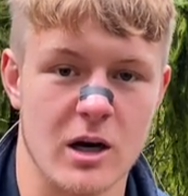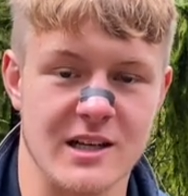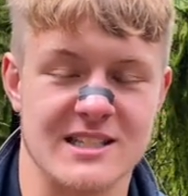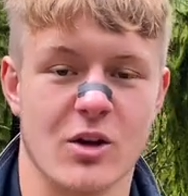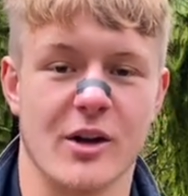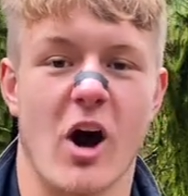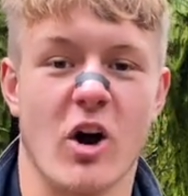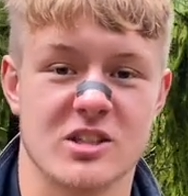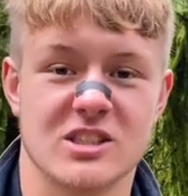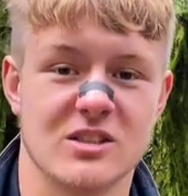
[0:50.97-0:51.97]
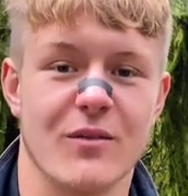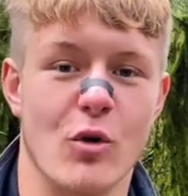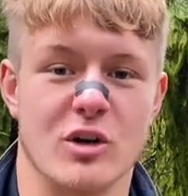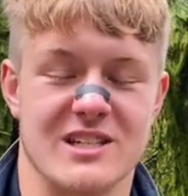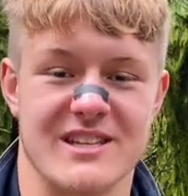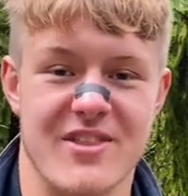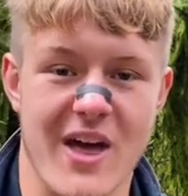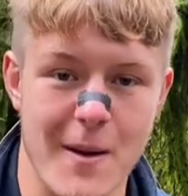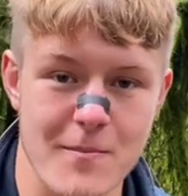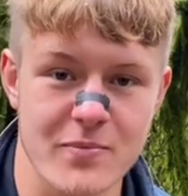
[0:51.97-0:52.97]
It's not us versus
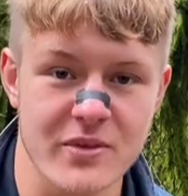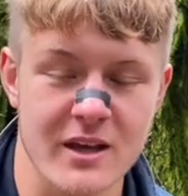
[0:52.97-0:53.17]
them.